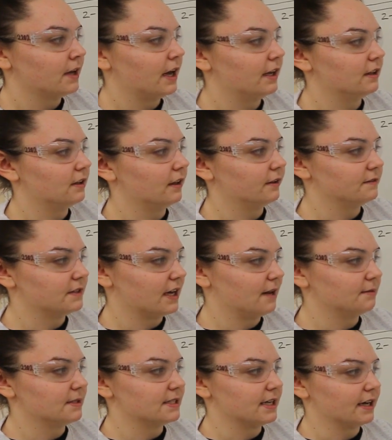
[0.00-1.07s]
and another
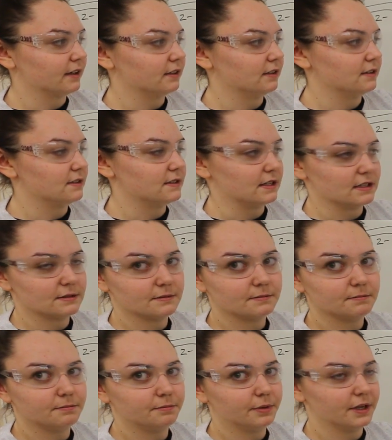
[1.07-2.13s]
time to stack a 6
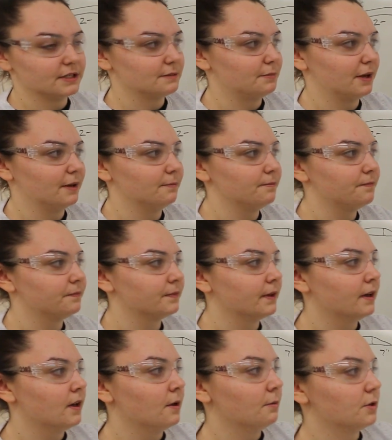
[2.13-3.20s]
plus bin,
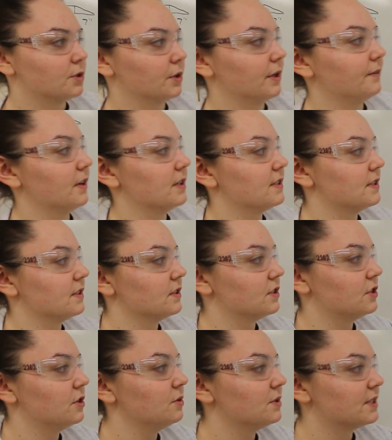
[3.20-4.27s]
which will give us
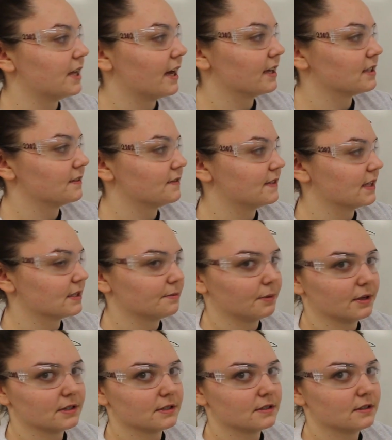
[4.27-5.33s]
2 stacks of 6
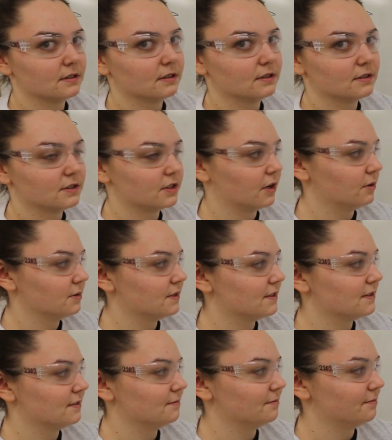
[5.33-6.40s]
plus
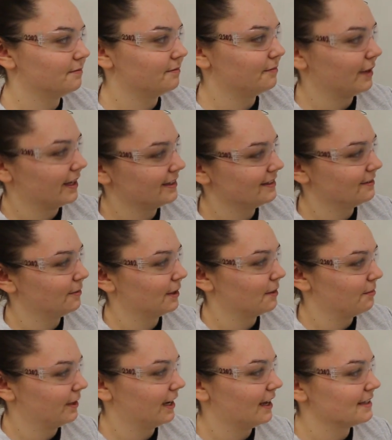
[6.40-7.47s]
totes bin with a
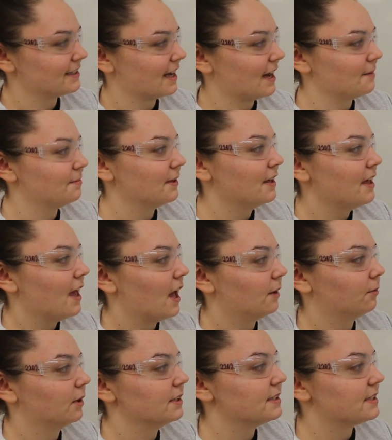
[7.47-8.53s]
bin on top,
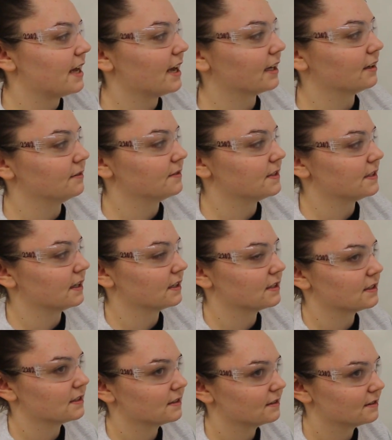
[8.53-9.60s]
and 1 stack of
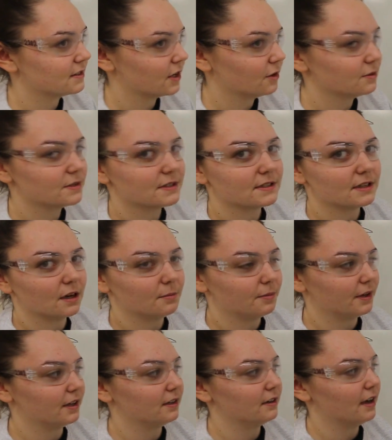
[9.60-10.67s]
6 totes, a
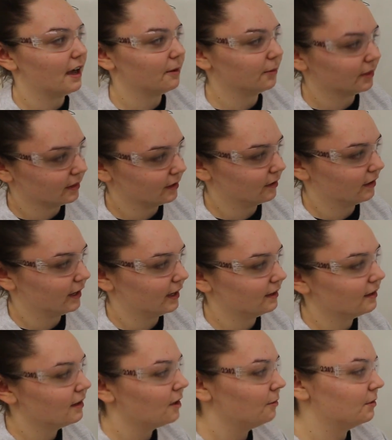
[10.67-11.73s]
bin with litter in
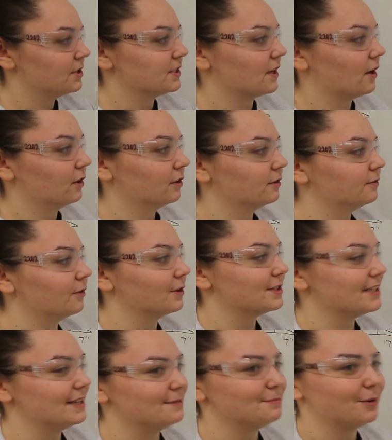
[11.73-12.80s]
it, which is
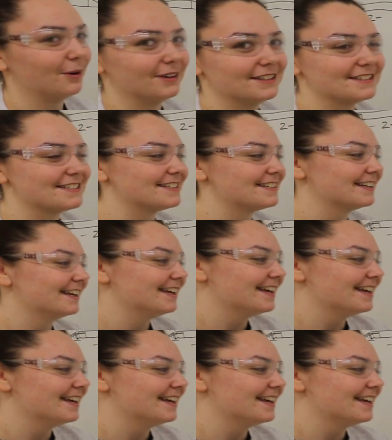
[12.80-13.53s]
114 points.